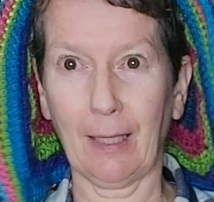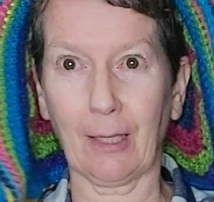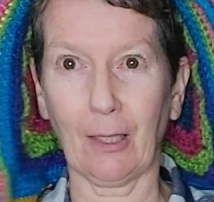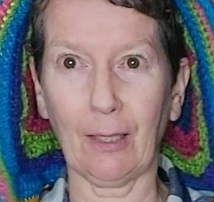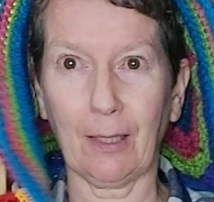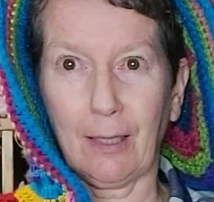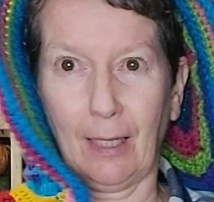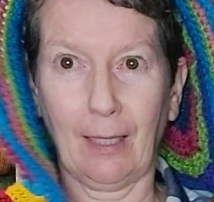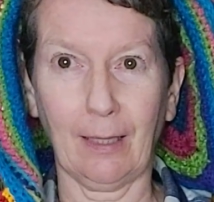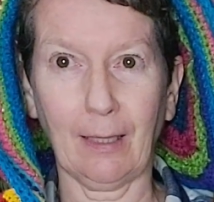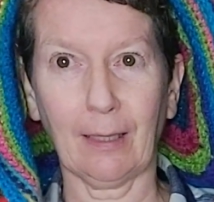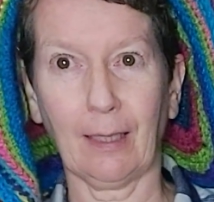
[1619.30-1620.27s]
this got
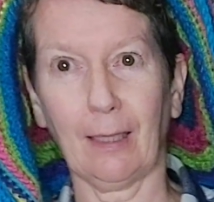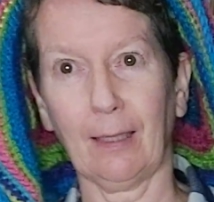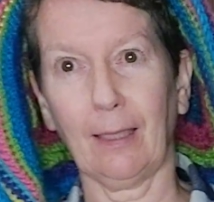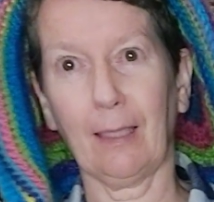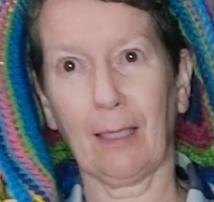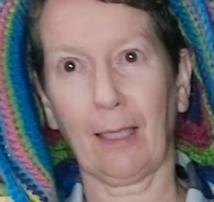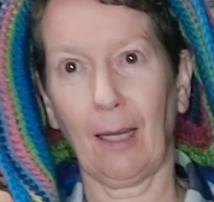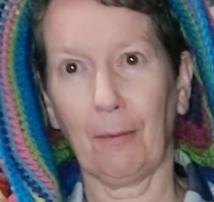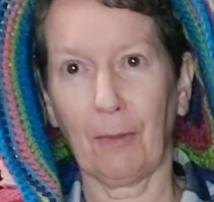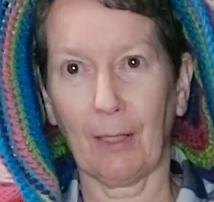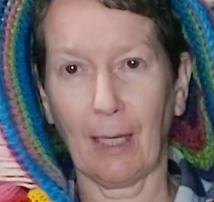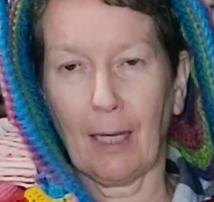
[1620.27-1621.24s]
done in
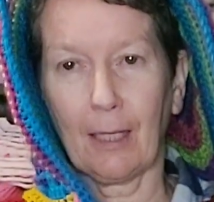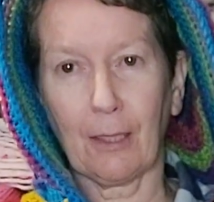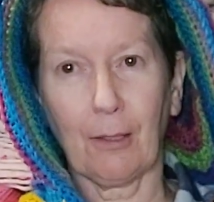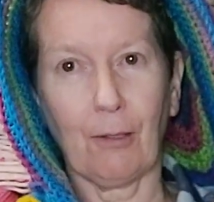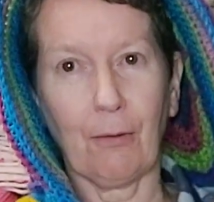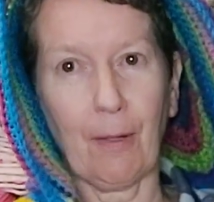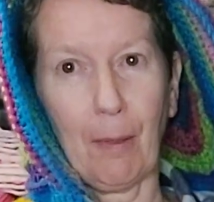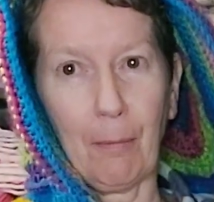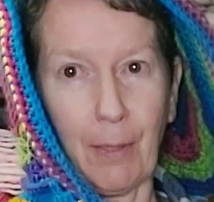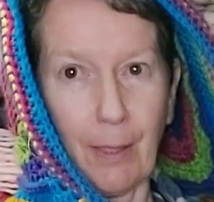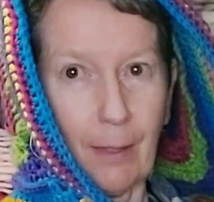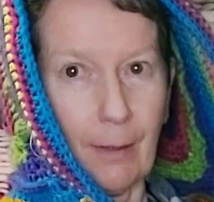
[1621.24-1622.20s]
time for the end of
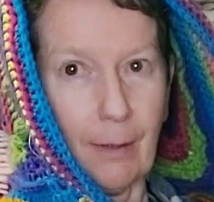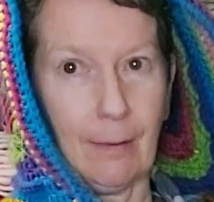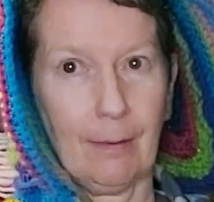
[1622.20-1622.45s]
November.